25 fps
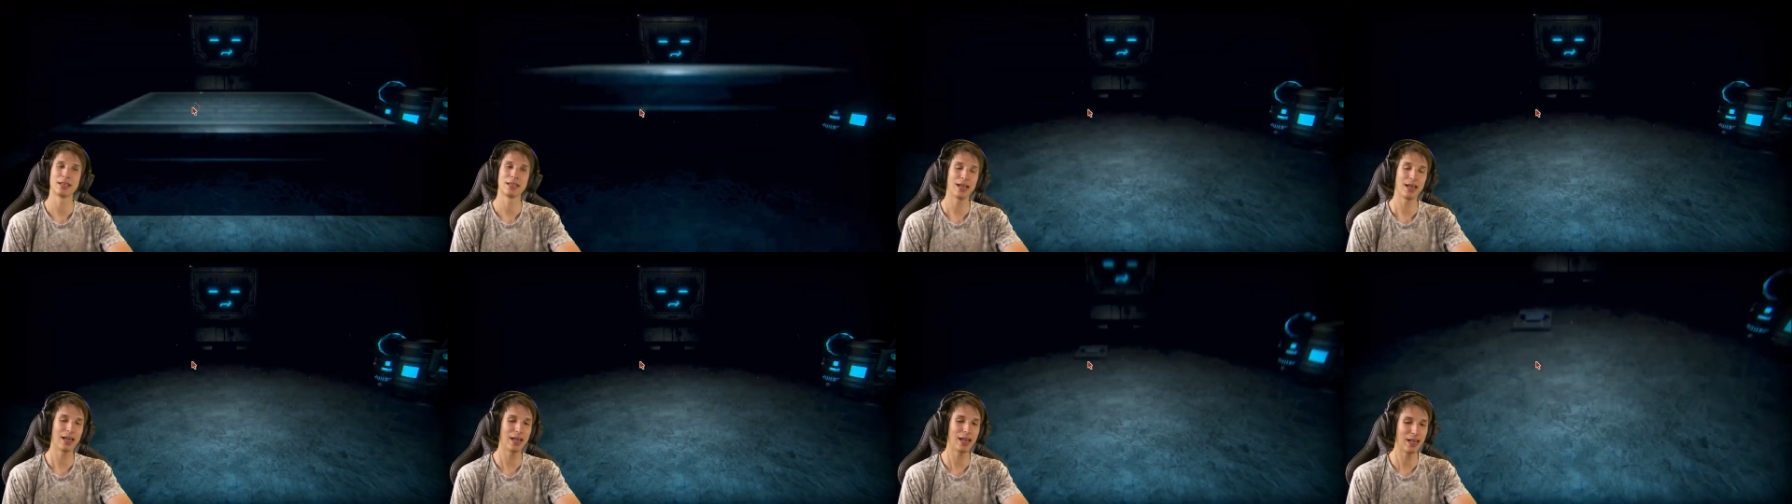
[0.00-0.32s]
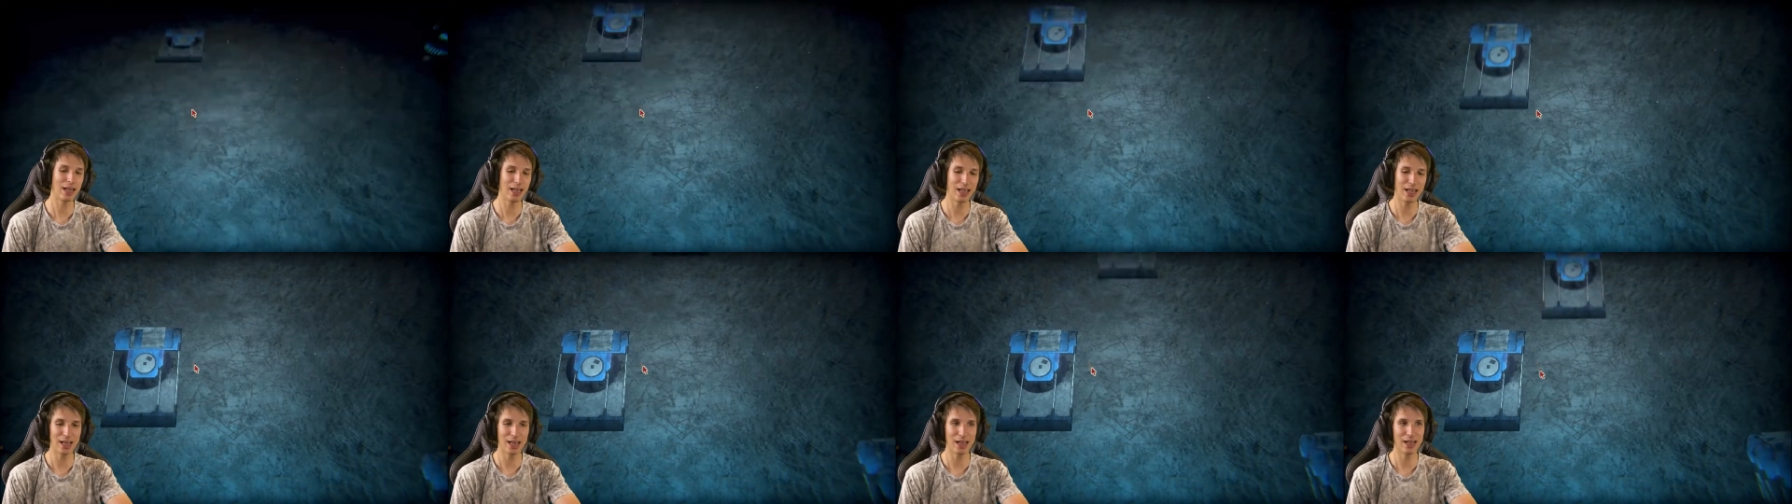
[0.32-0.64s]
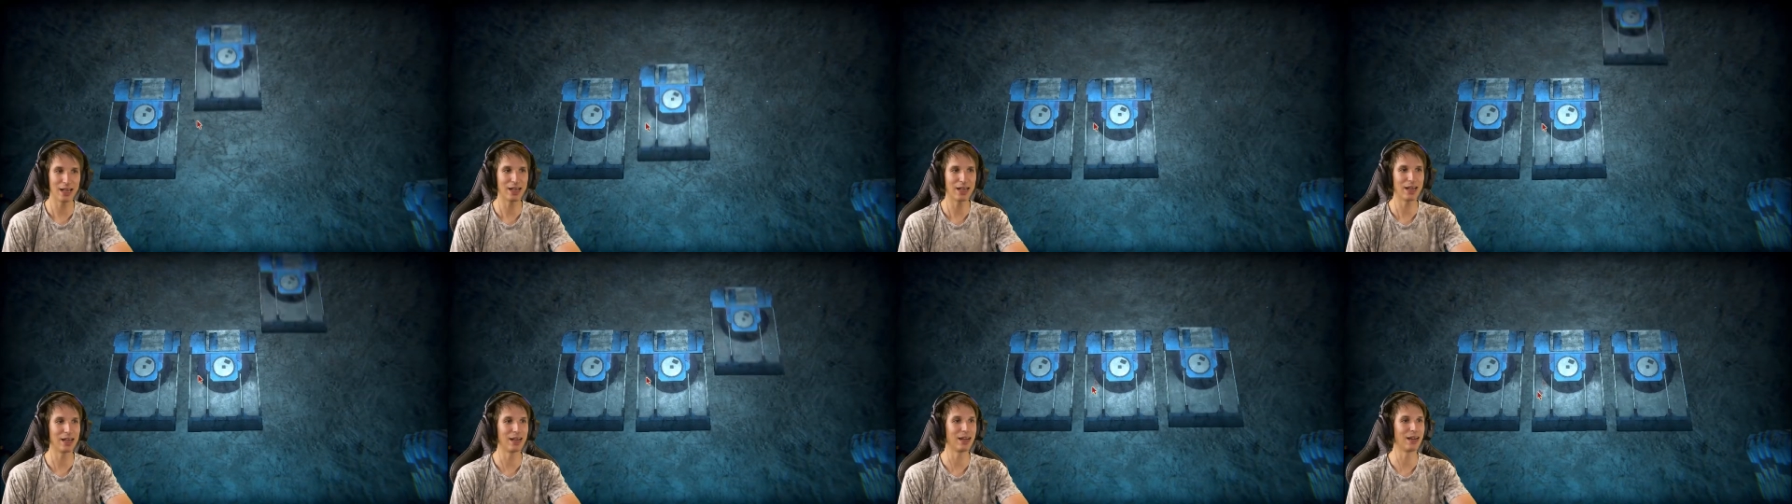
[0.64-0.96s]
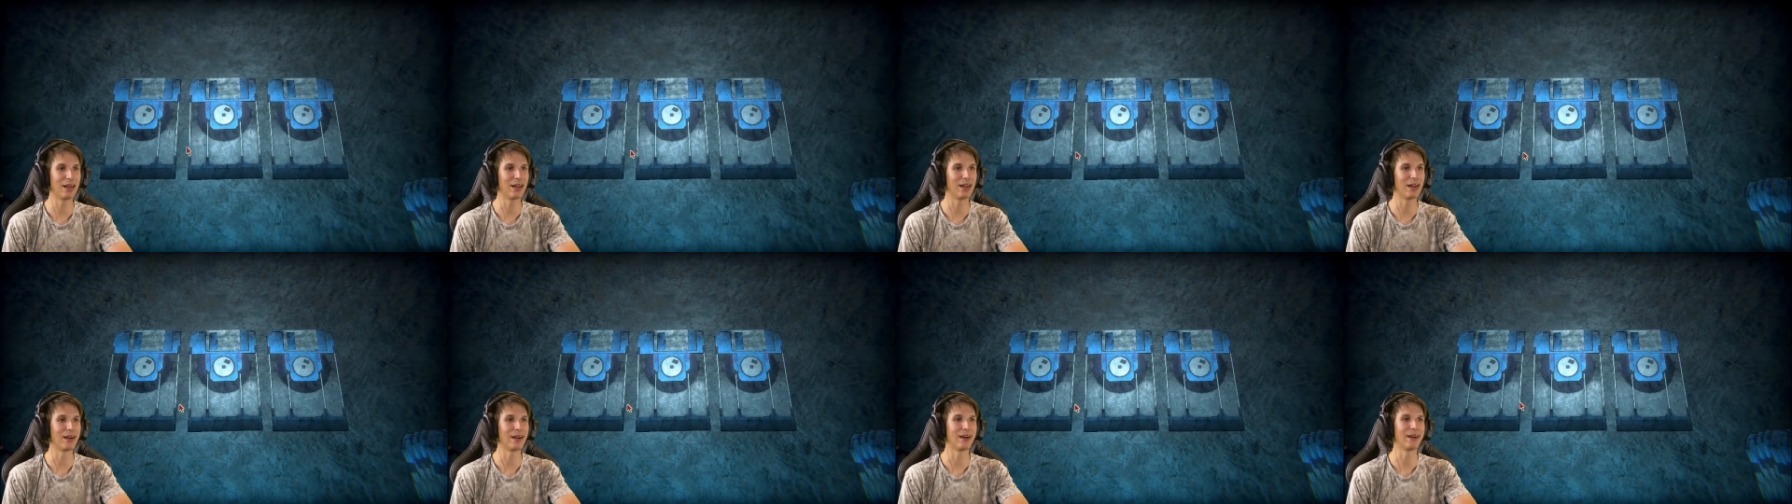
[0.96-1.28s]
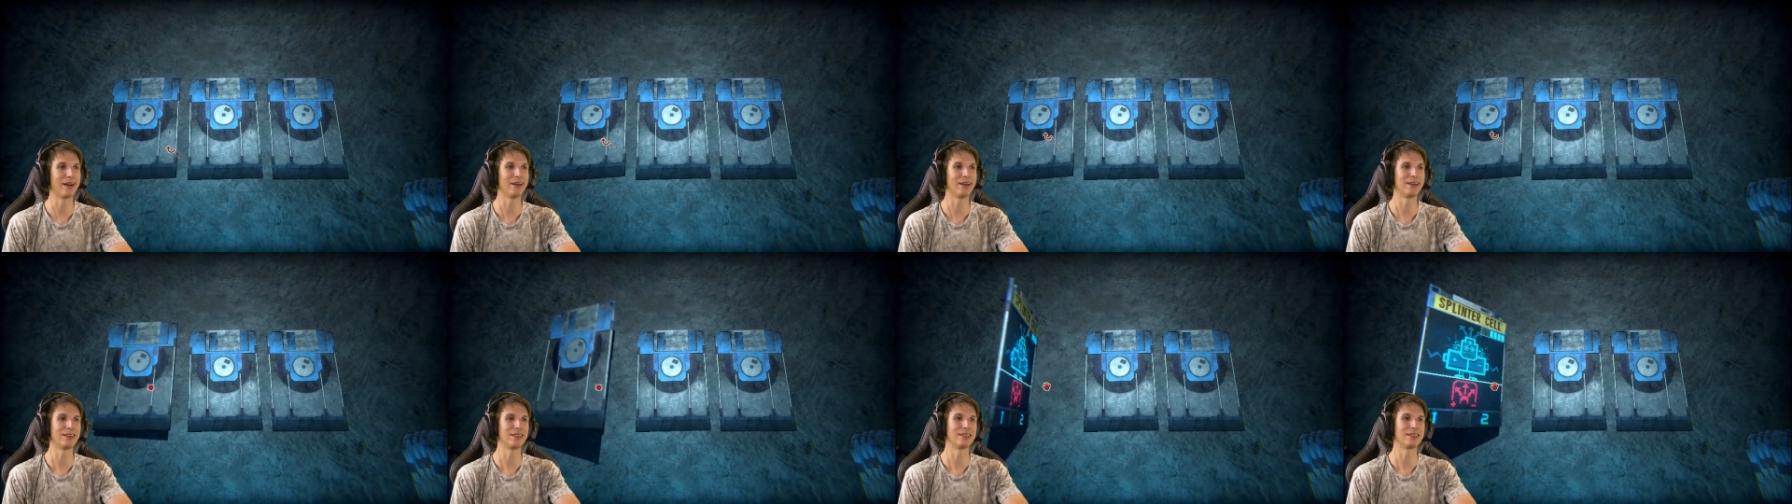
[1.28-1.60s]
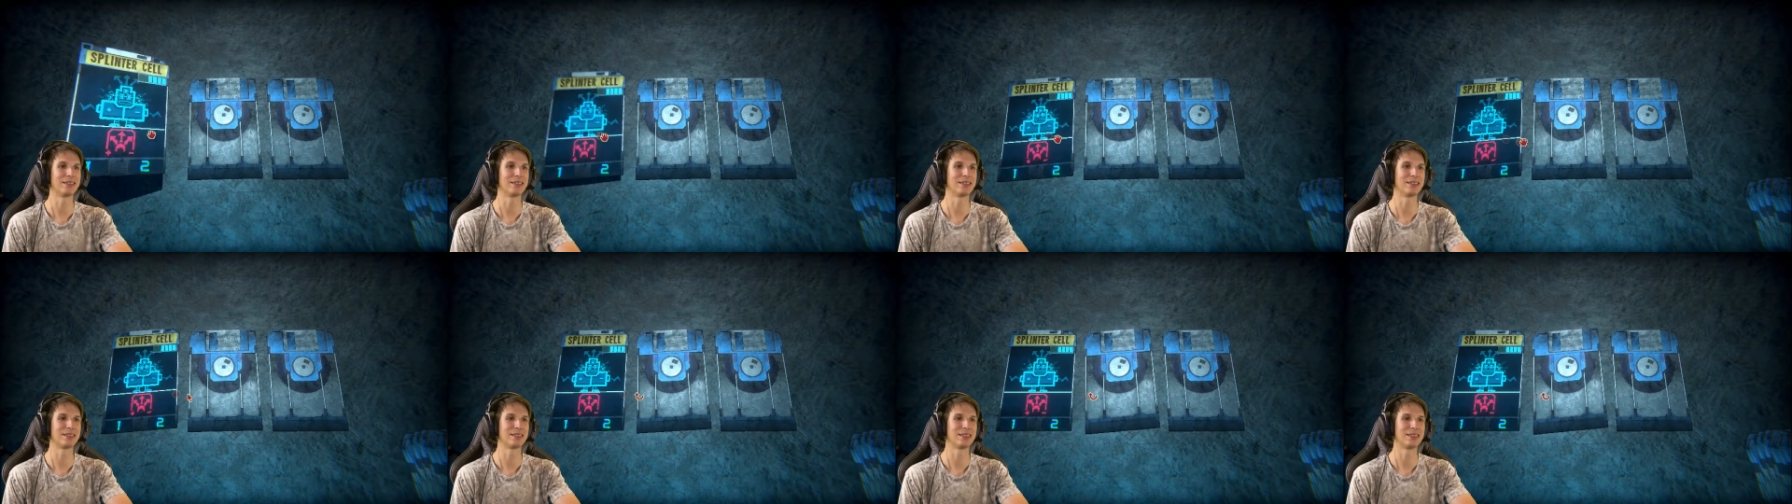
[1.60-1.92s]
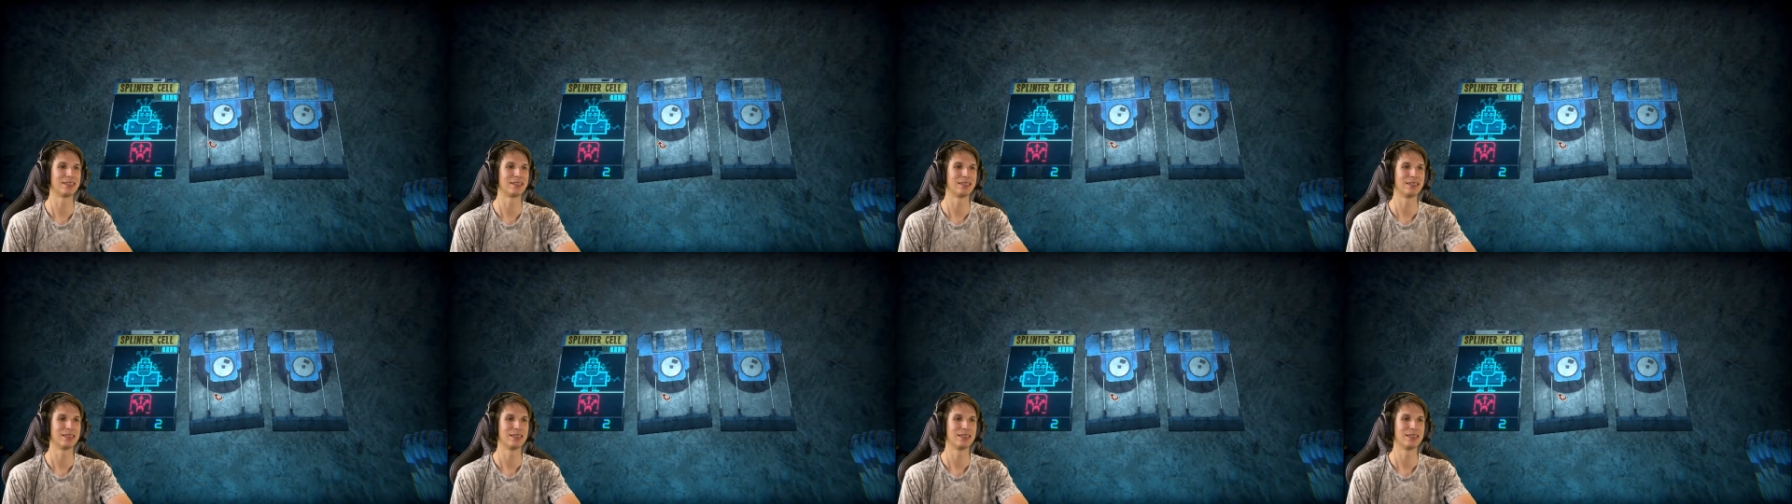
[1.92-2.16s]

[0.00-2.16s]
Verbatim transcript: Cards!